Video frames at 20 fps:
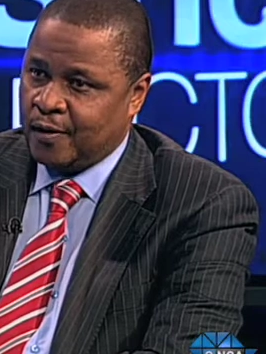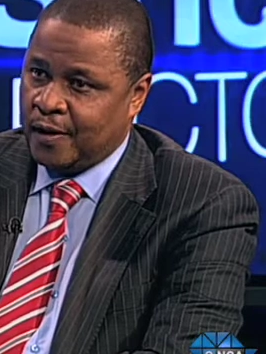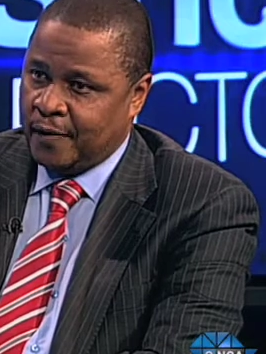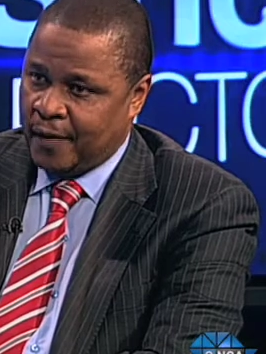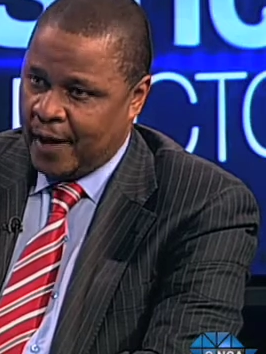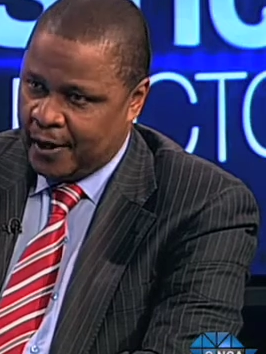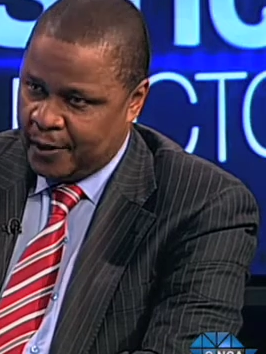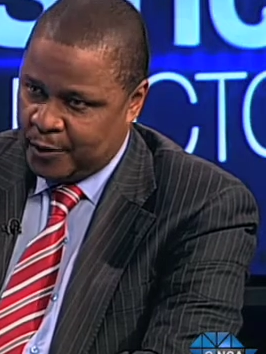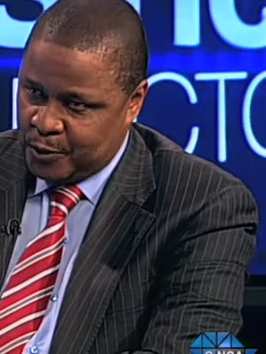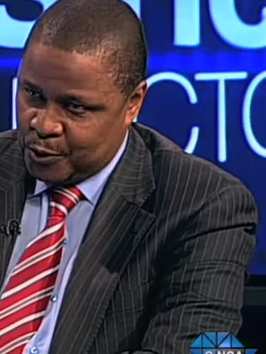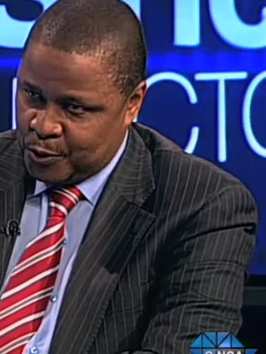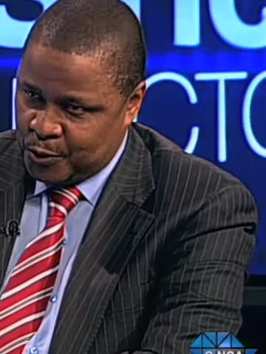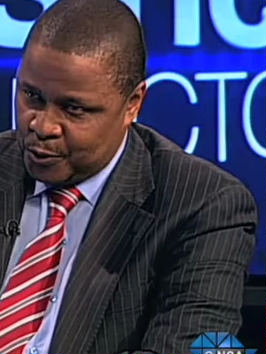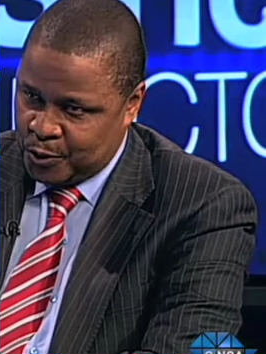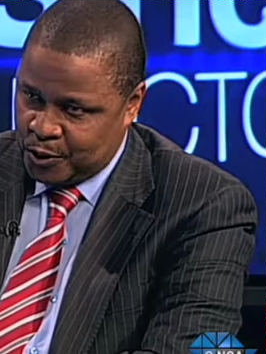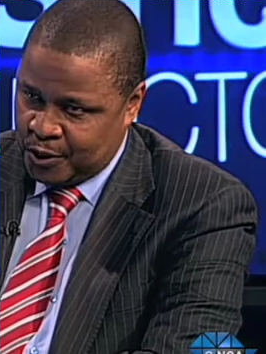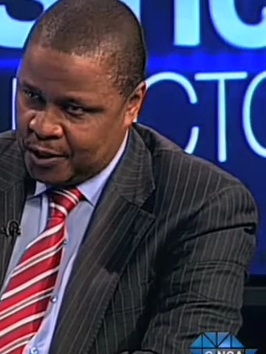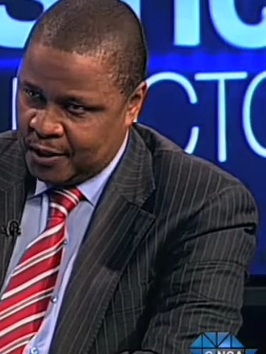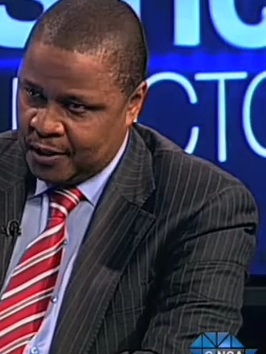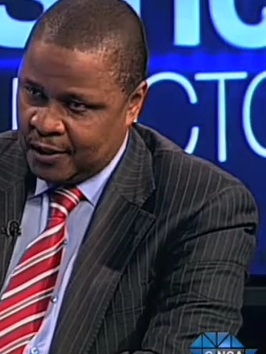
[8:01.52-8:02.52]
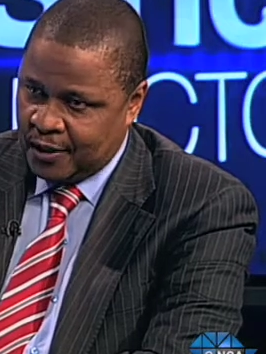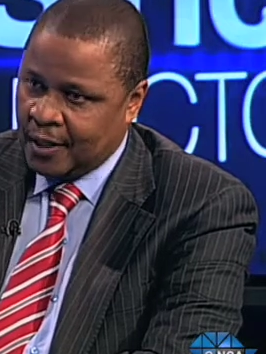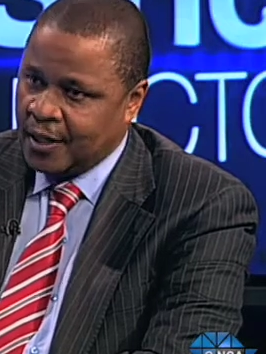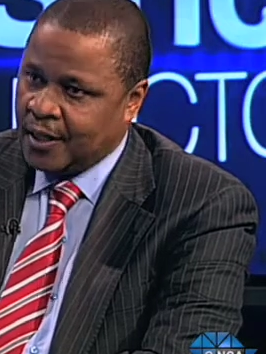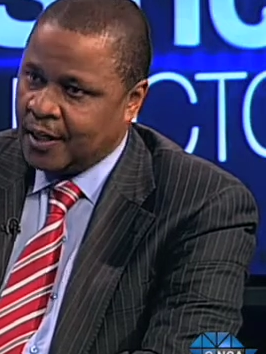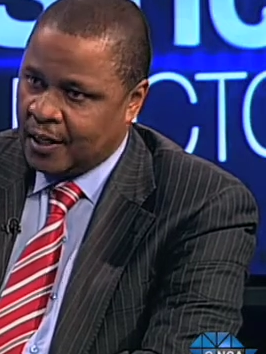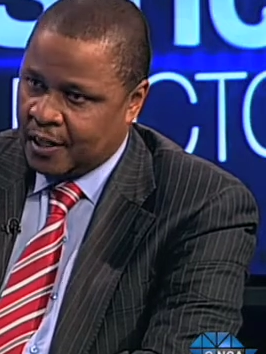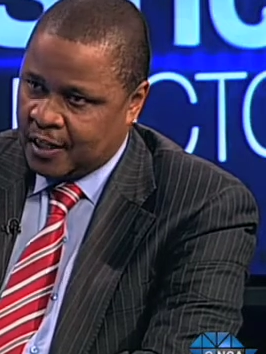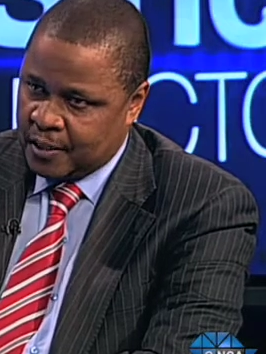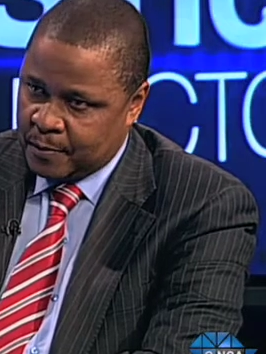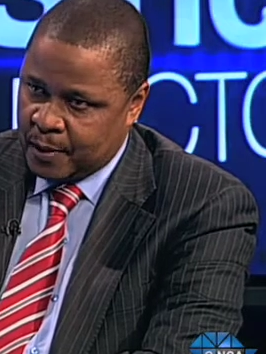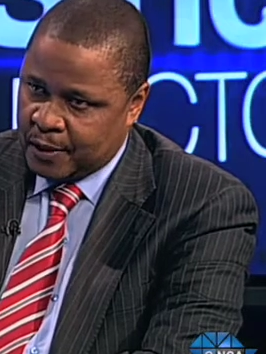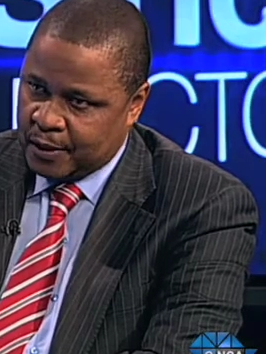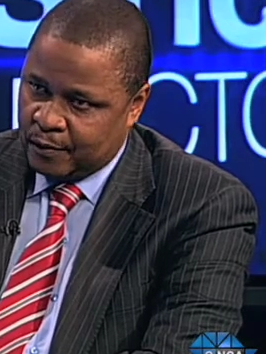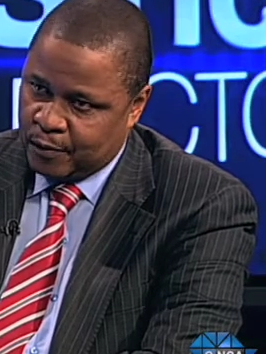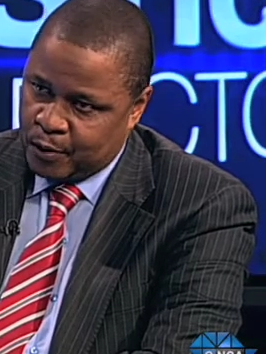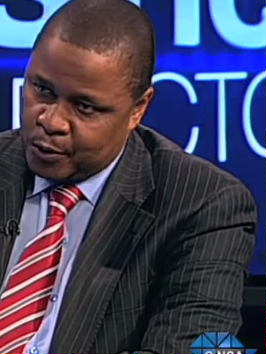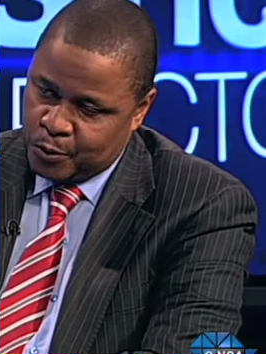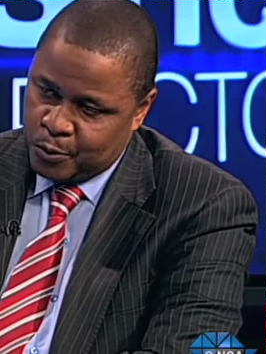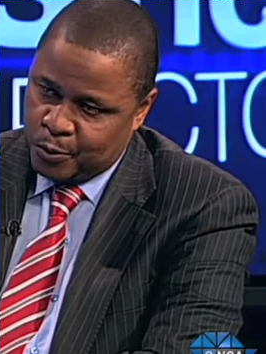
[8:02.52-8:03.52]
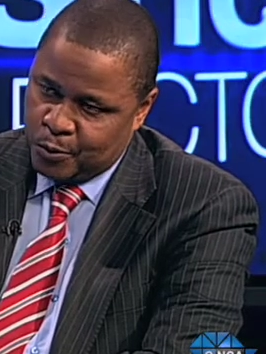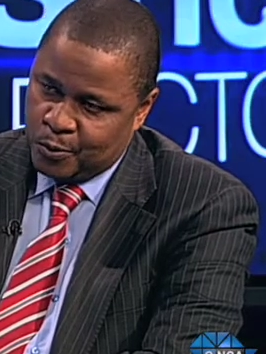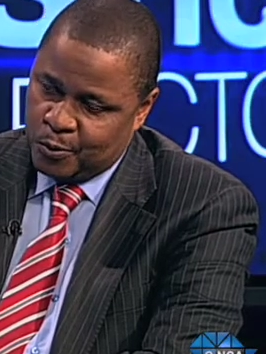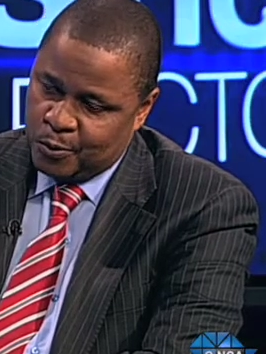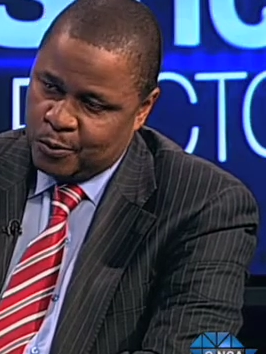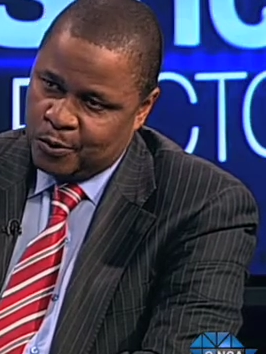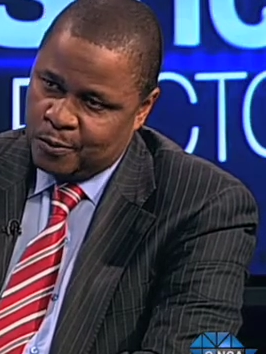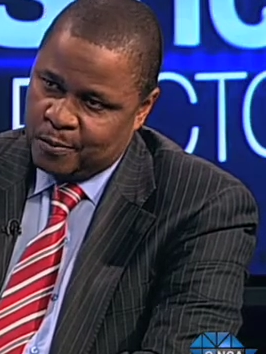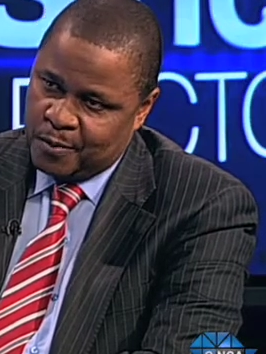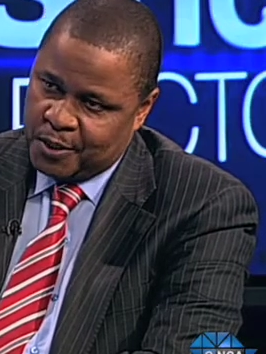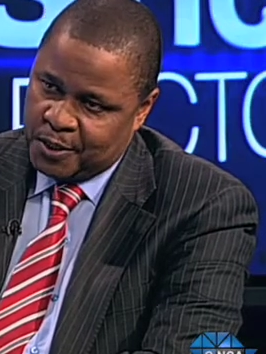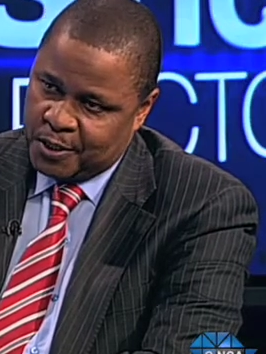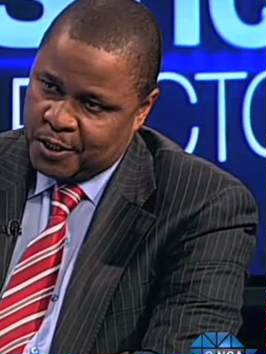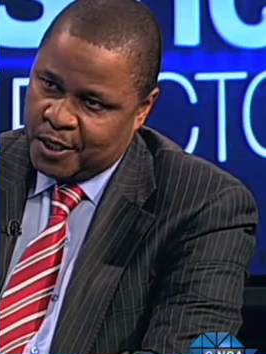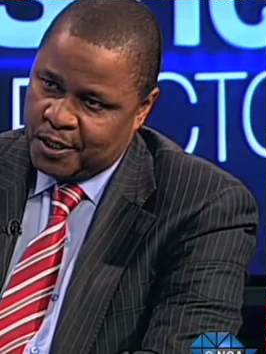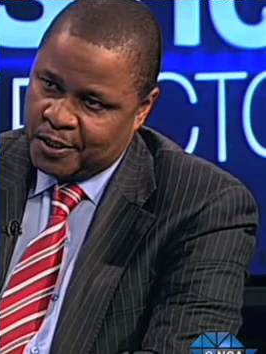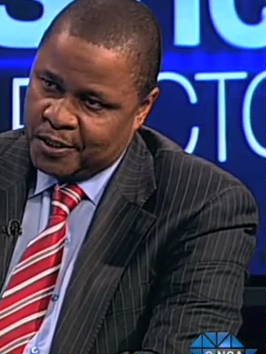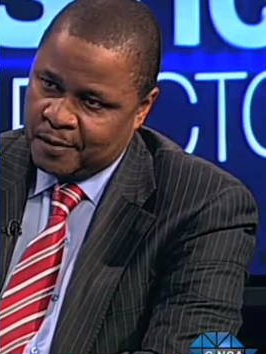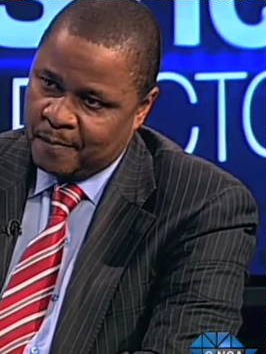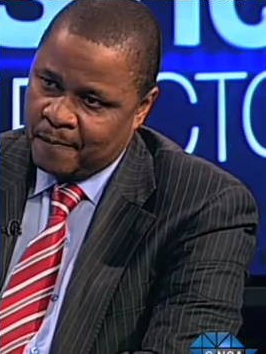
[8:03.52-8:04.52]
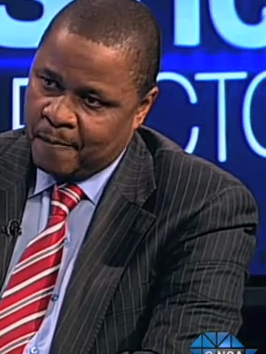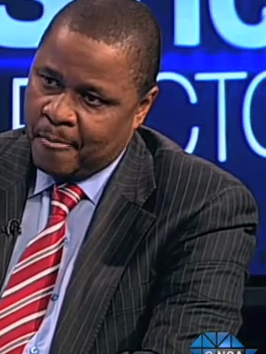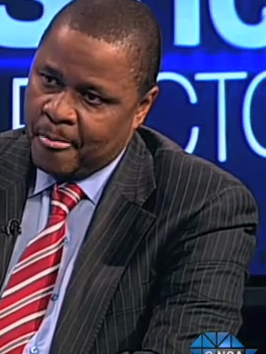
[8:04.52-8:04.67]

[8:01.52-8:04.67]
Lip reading: that institution, irrespective as to who could be in charge.